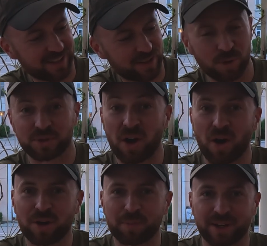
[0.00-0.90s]
called
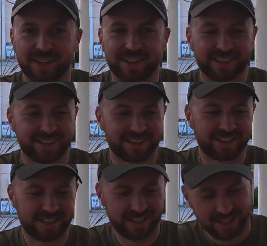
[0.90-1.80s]
Arpa.
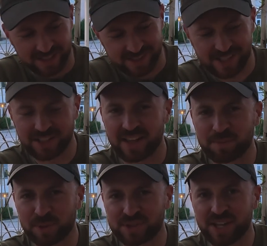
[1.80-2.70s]
It says
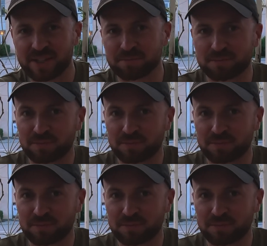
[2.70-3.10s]
11%,